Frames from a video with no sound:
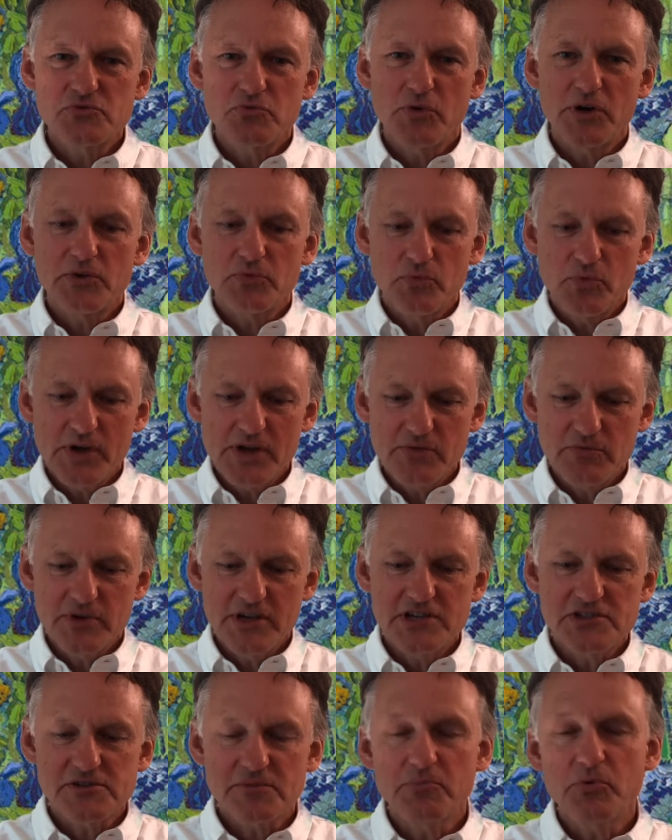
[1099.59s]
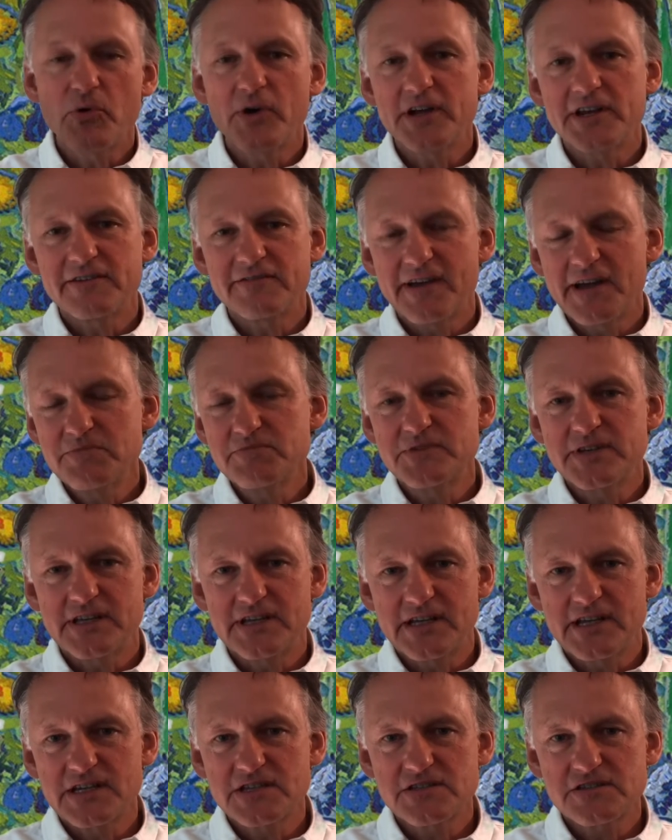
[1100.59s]
when we reach a point of
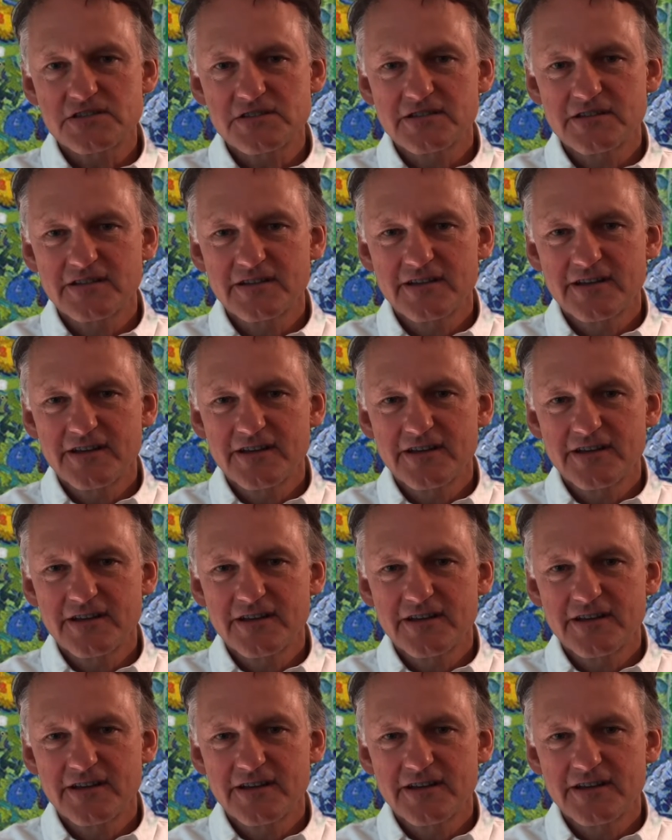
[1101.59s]
emptiness,